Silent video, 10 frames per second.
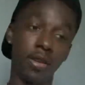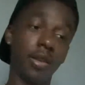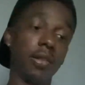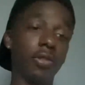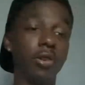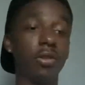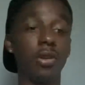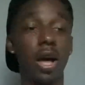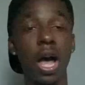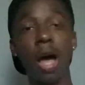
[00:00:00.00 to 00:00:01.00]
So
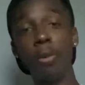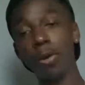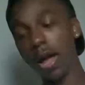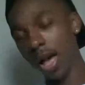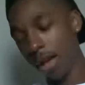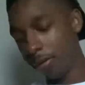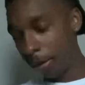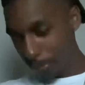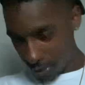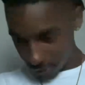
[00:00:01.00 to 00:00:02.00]
I'm on a highway,
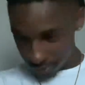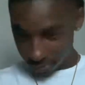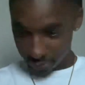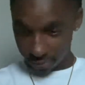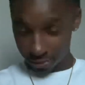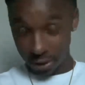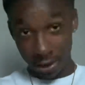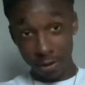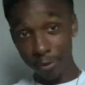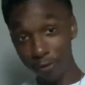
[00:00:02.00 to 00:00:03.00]
bro. This
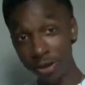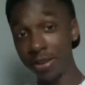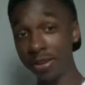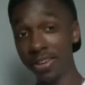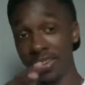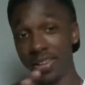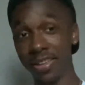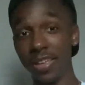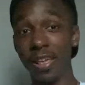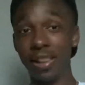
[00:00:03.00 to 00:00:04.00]
I'm finna look,
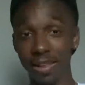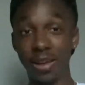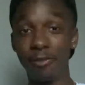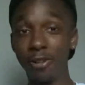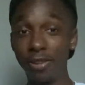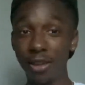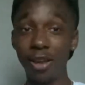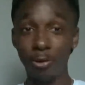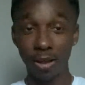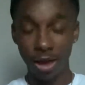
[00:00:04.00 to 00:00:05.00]
look. I'm finna tell
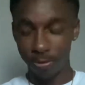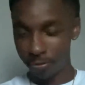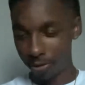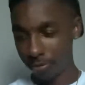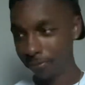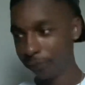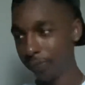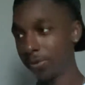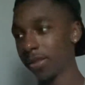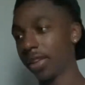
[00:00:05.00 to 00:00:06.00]
y'all what happened, bro.
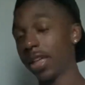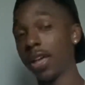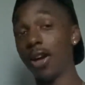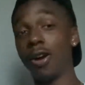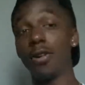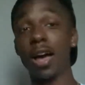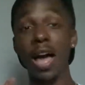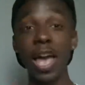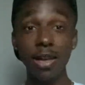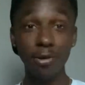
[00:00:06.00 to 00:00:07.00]
On a
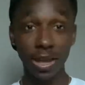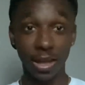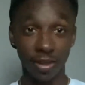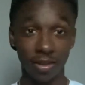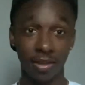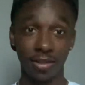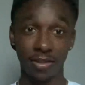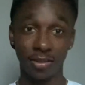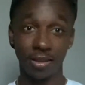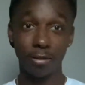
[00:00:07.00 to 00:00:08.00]
highway
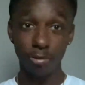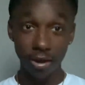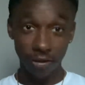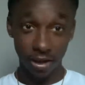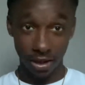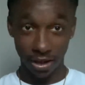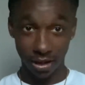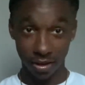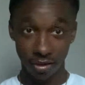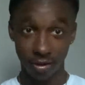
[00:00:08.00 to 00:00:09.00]
in Michigan,
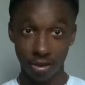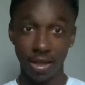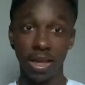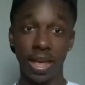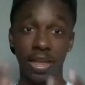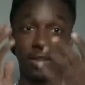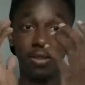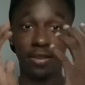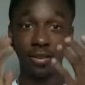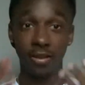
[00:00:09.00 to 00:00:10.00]
nigga, it's
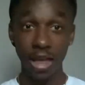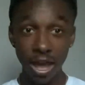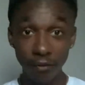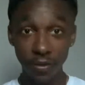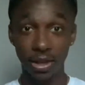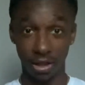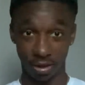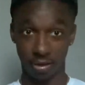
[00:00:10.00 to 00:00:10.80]
70.